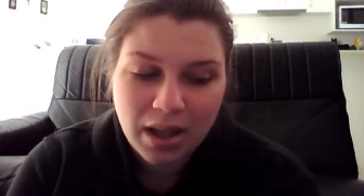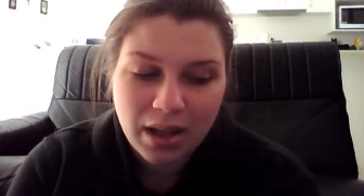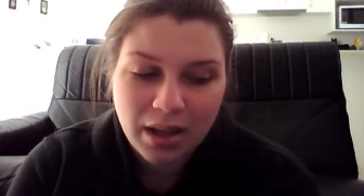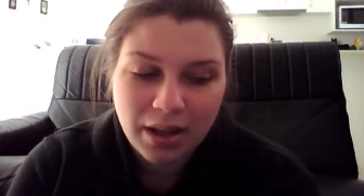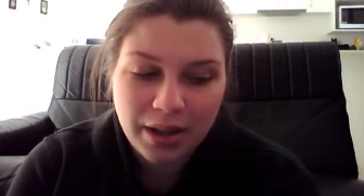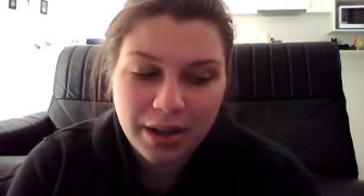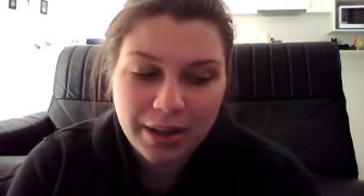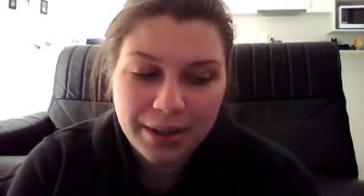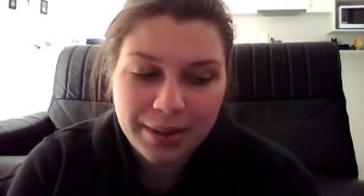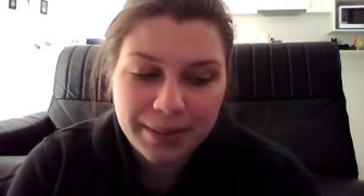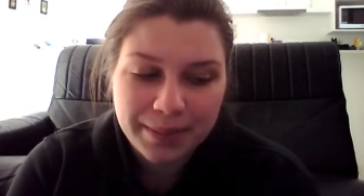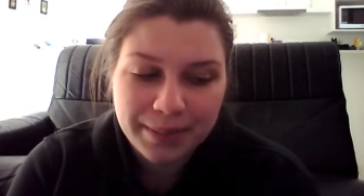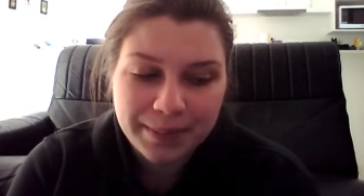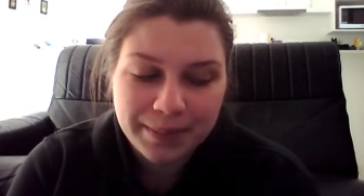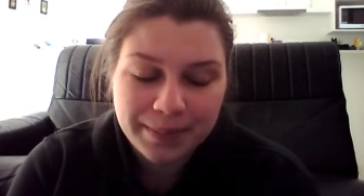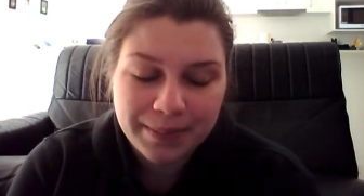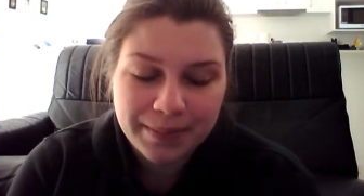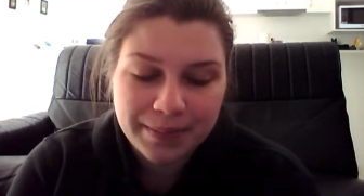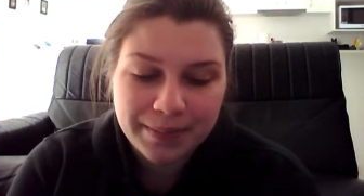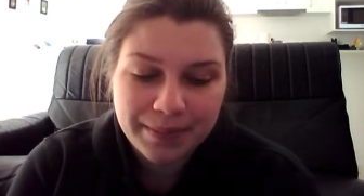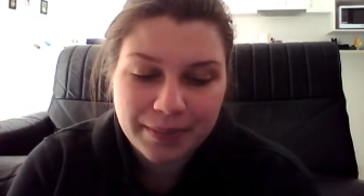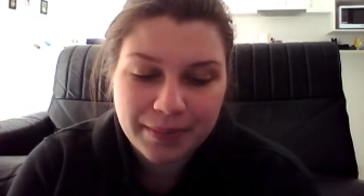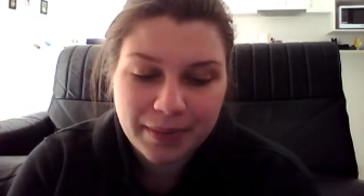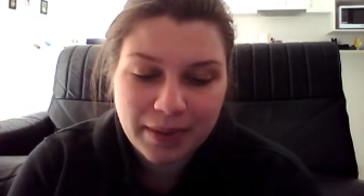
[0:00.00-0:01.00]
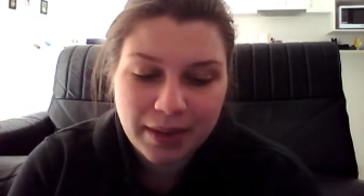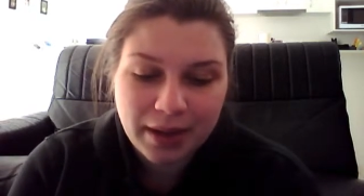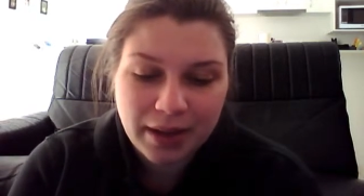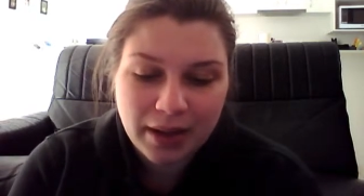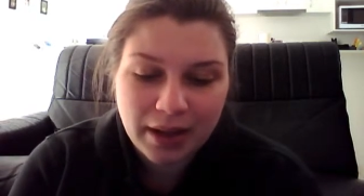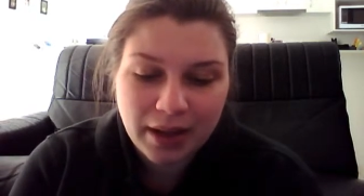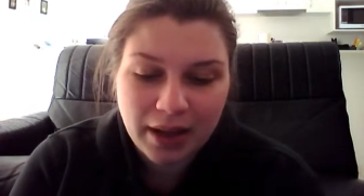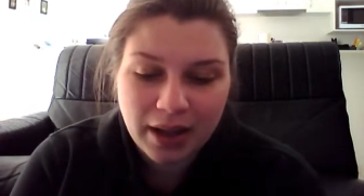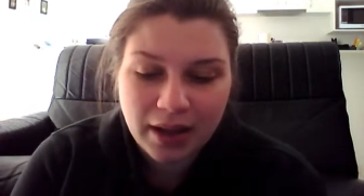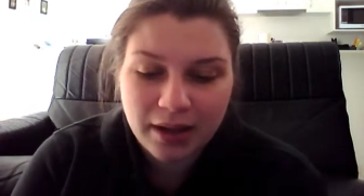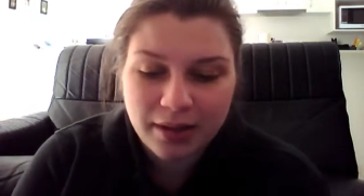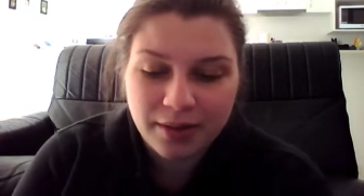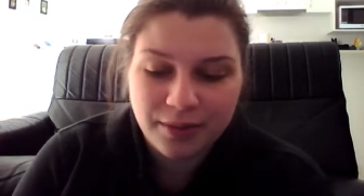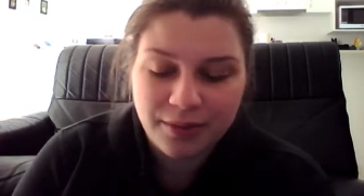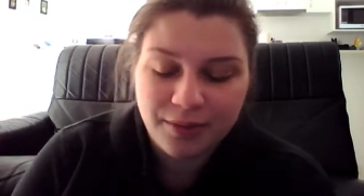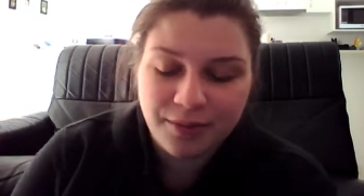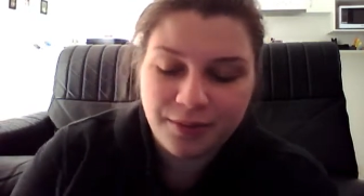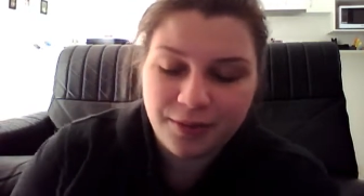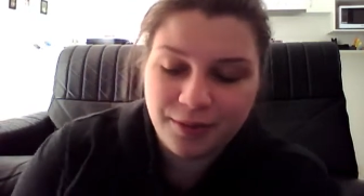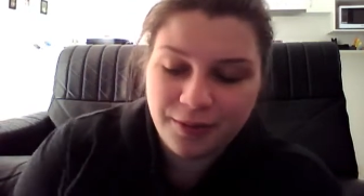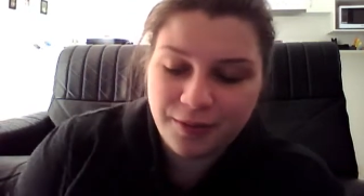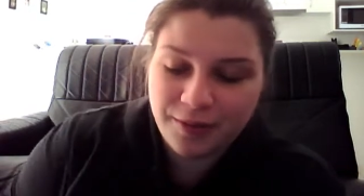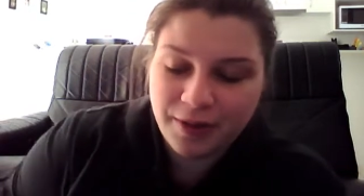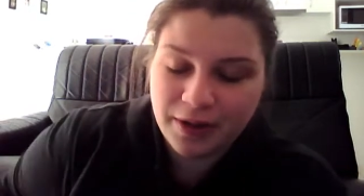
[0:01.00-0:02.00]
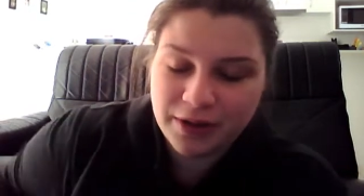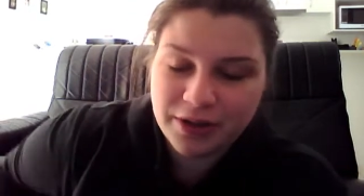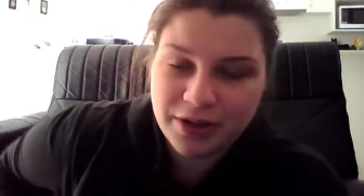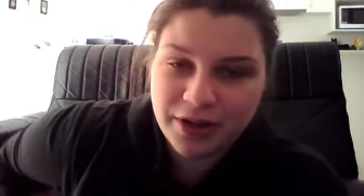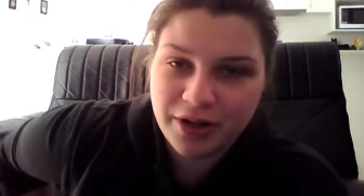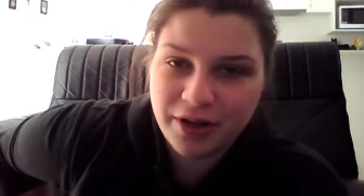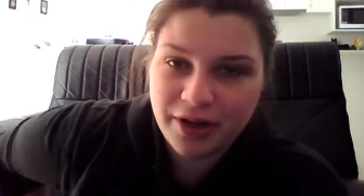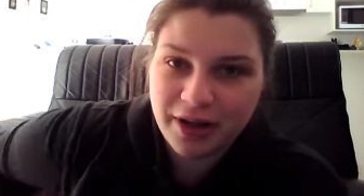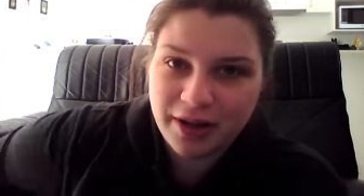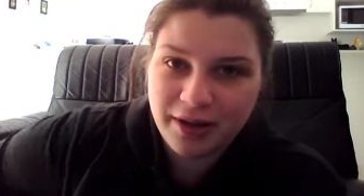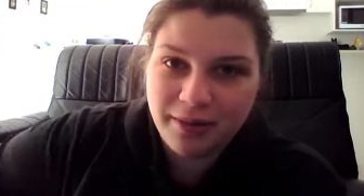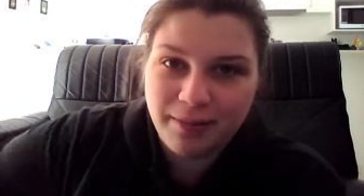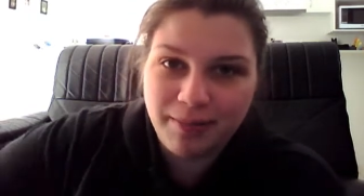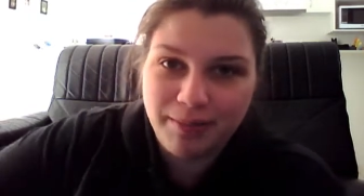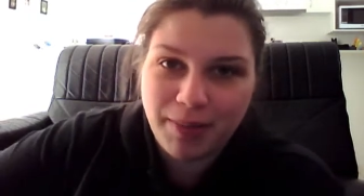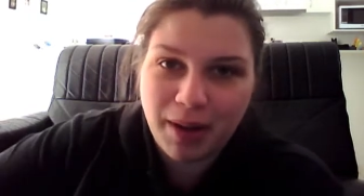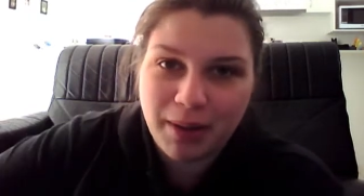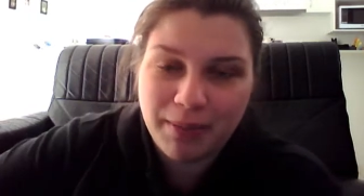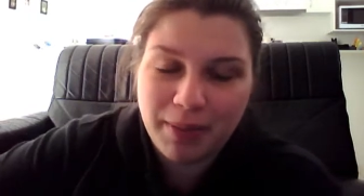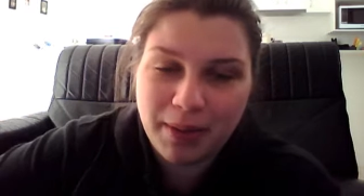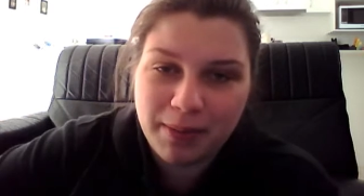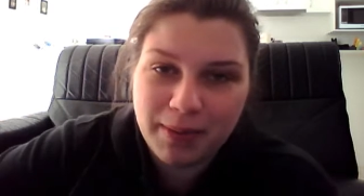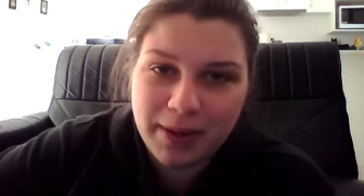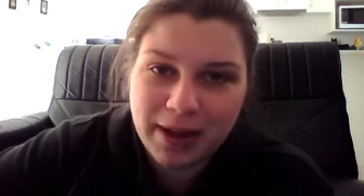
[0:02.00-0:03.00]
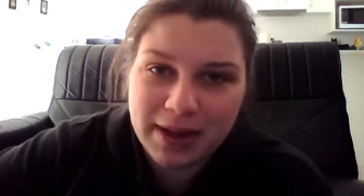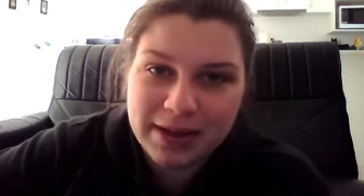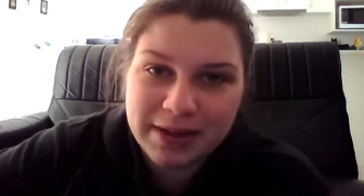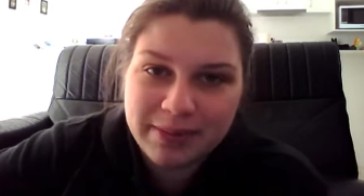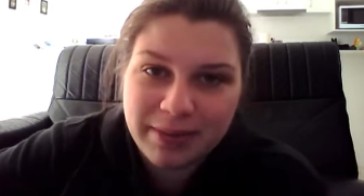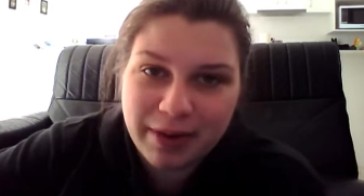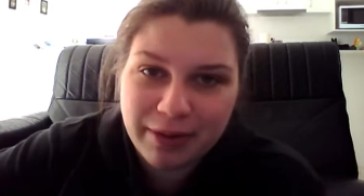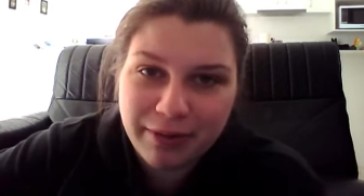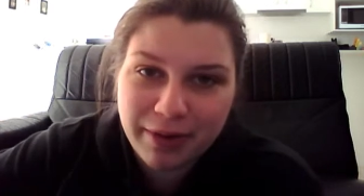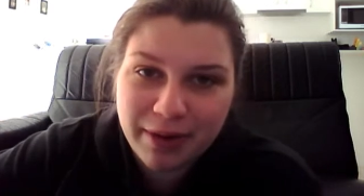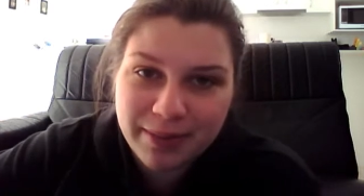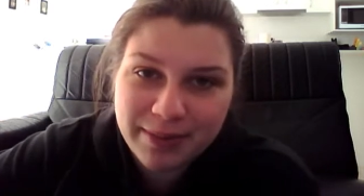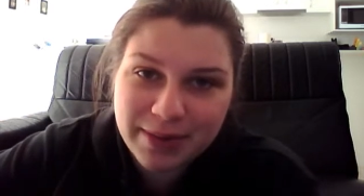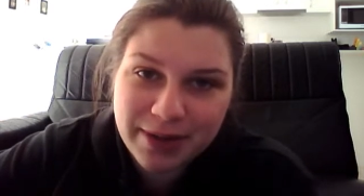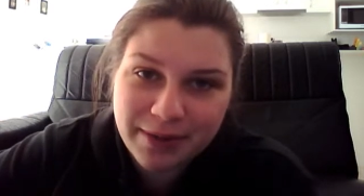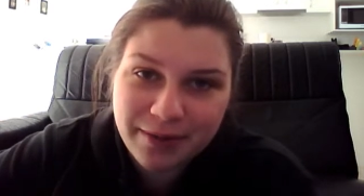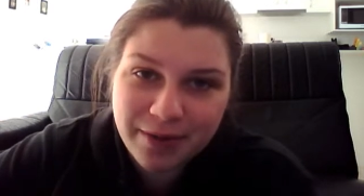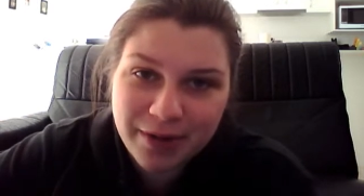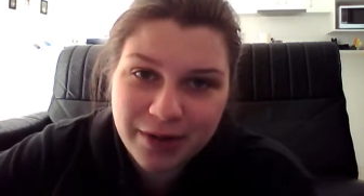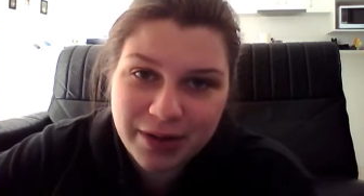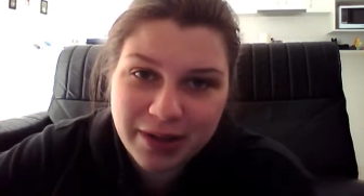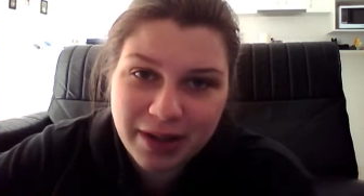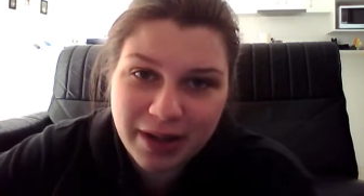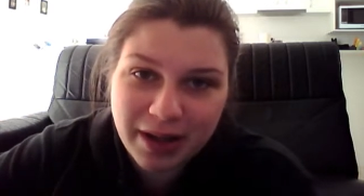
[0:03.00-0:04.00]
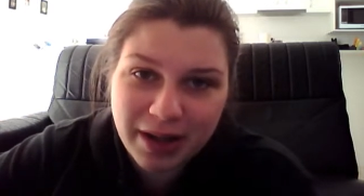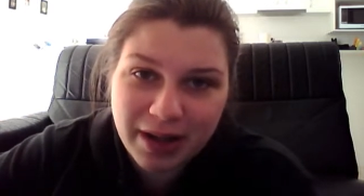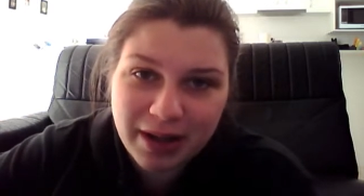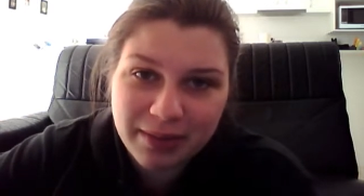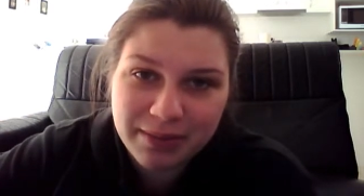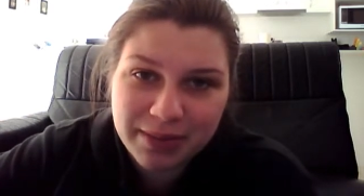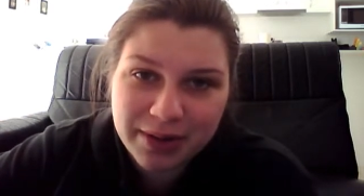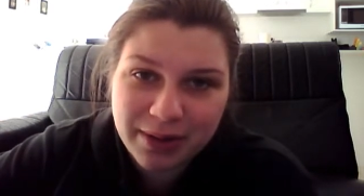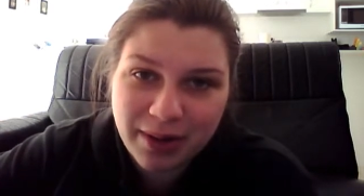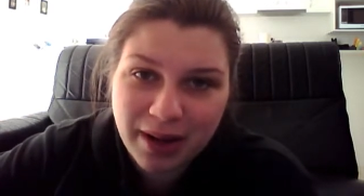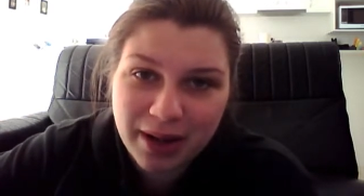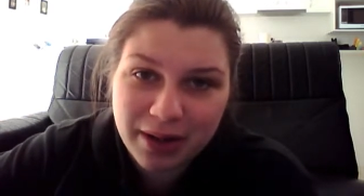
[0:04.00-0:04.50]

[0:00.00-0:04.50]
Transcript: um, I've felt her bump up against my ribs a few times,